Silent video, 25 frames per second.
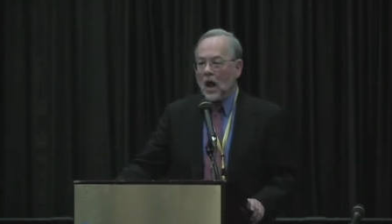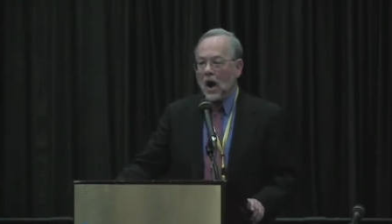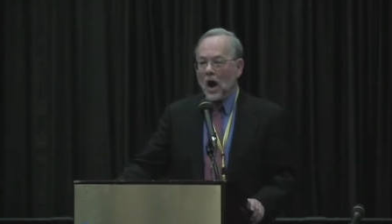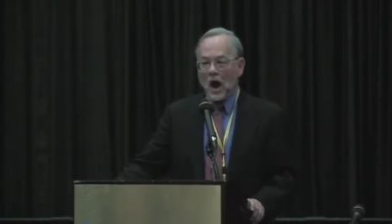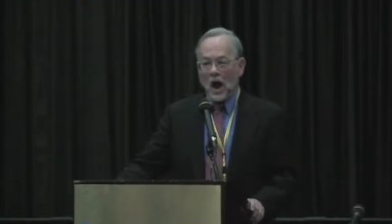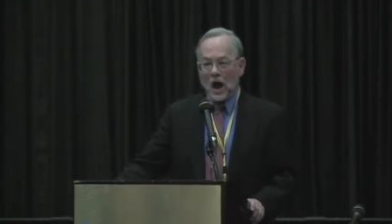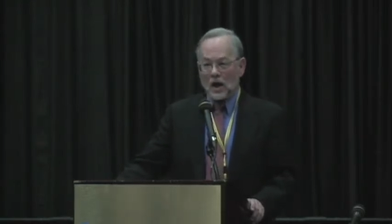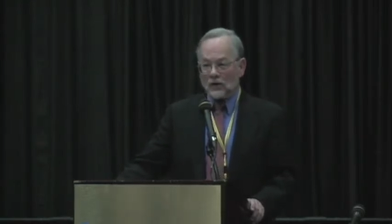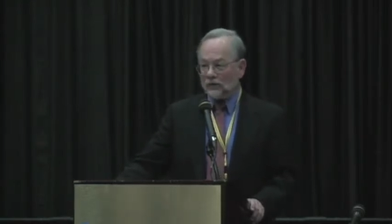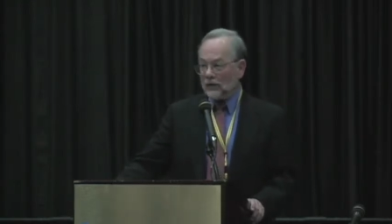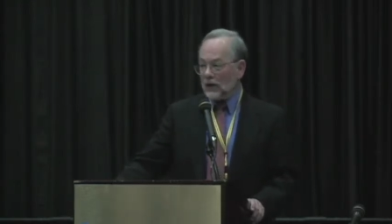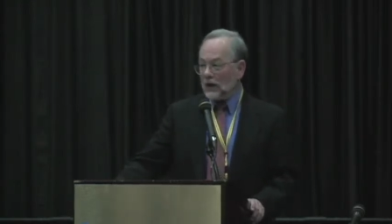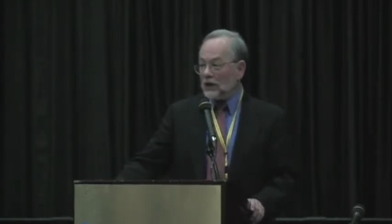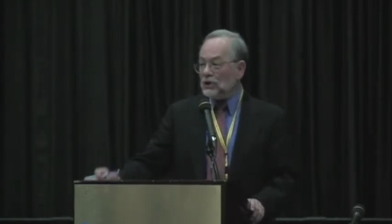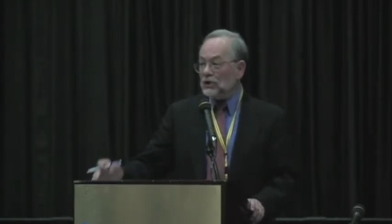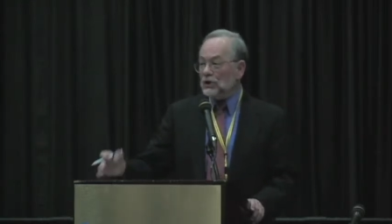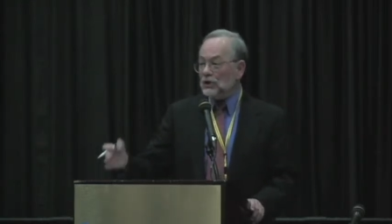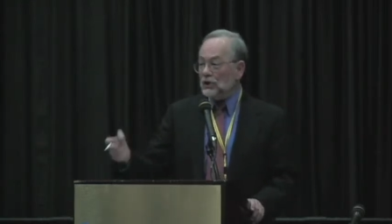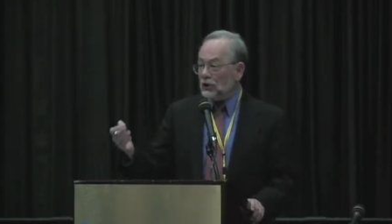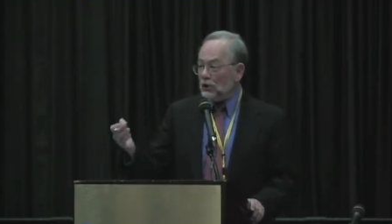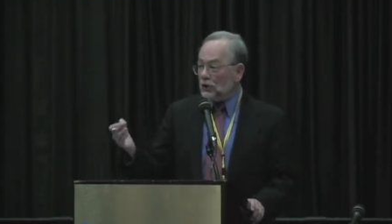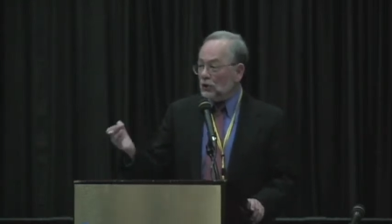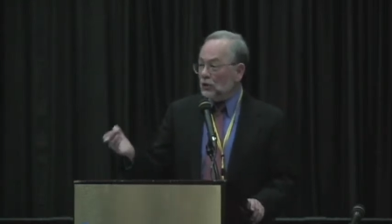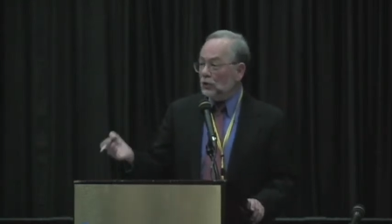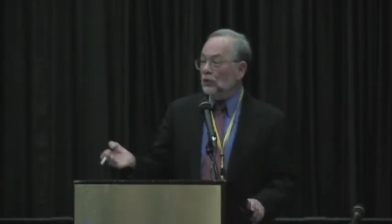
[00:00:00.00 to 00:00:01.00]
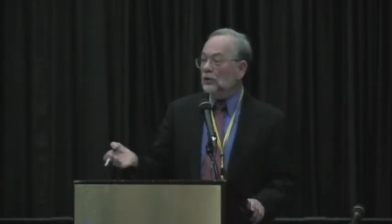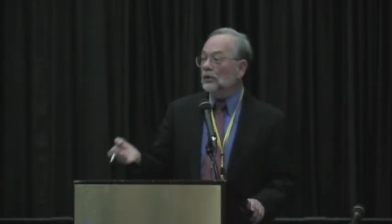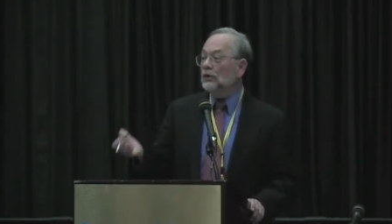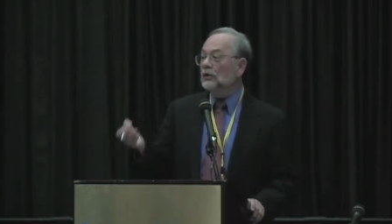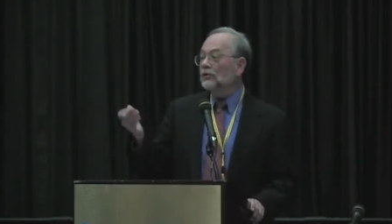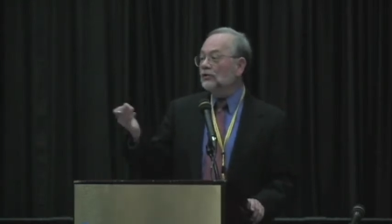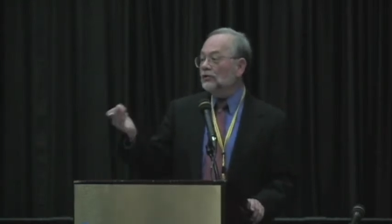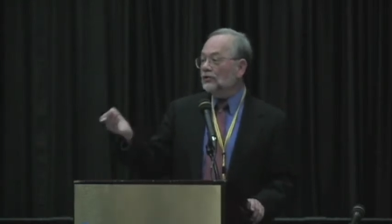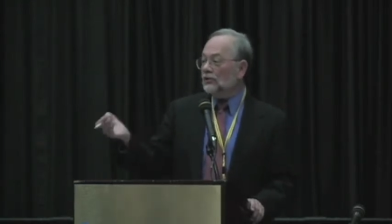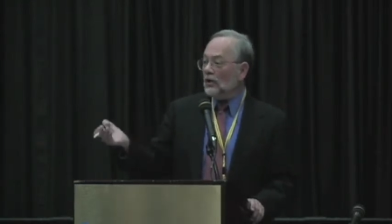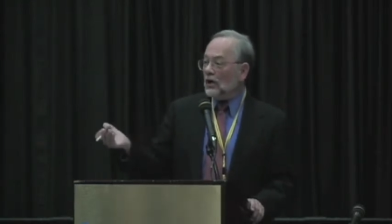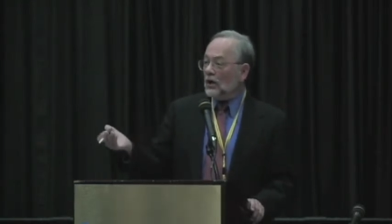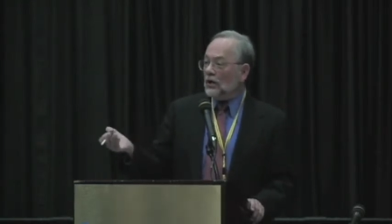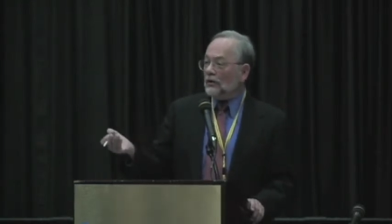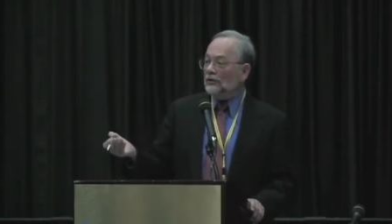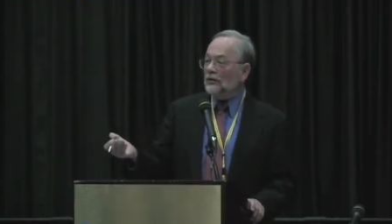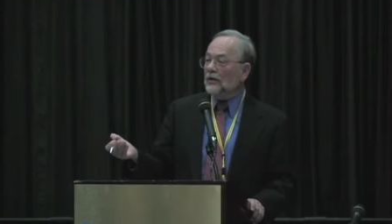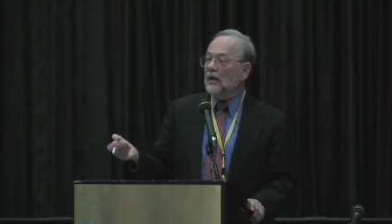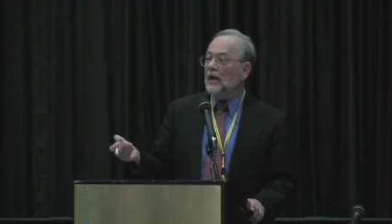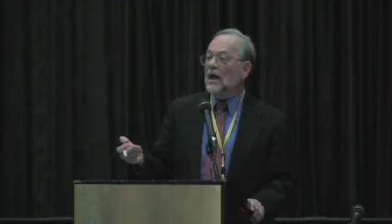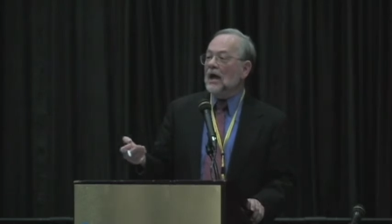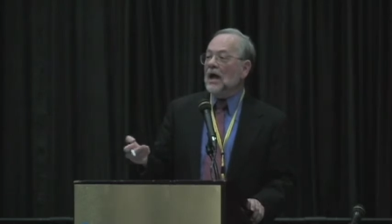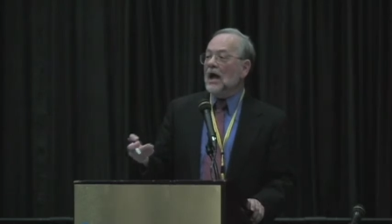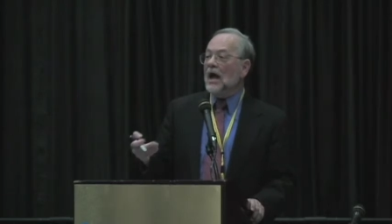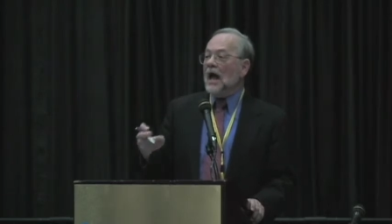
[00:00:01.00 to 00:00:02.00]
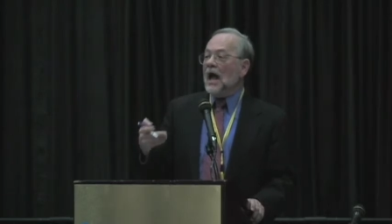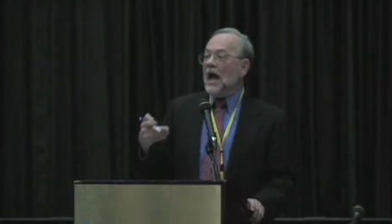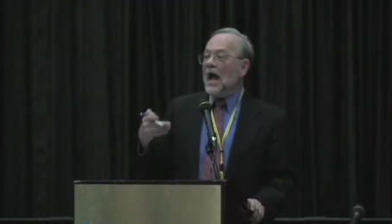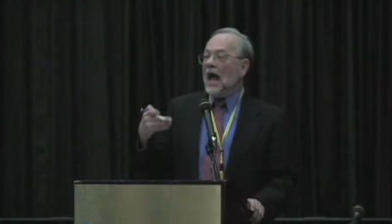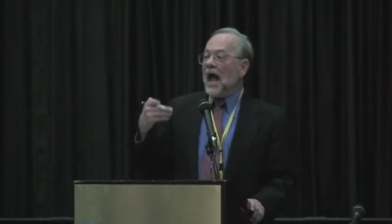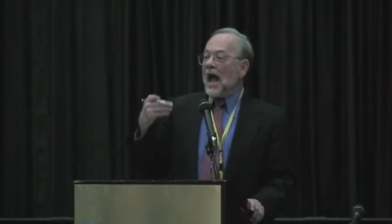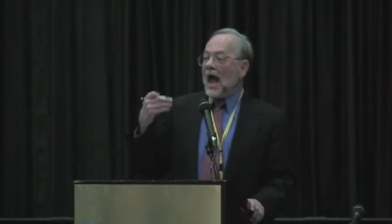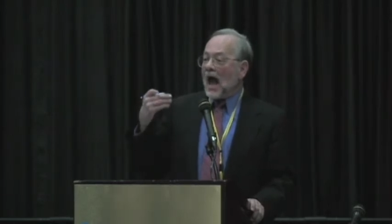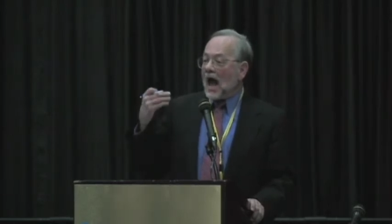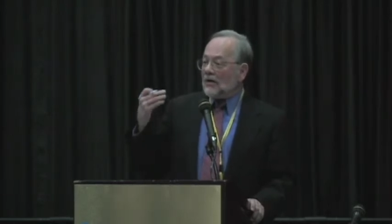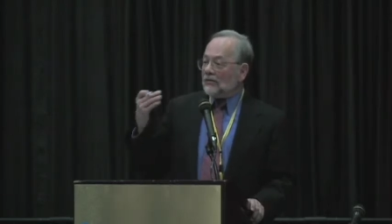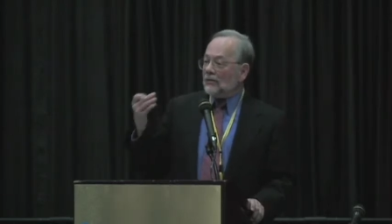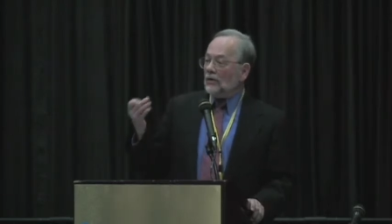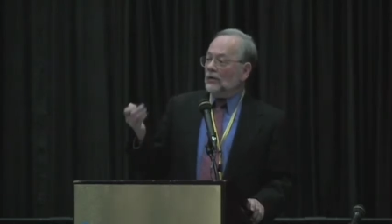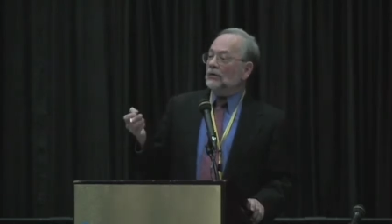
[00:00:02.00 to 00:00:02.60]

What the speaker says: Unless you yourself have,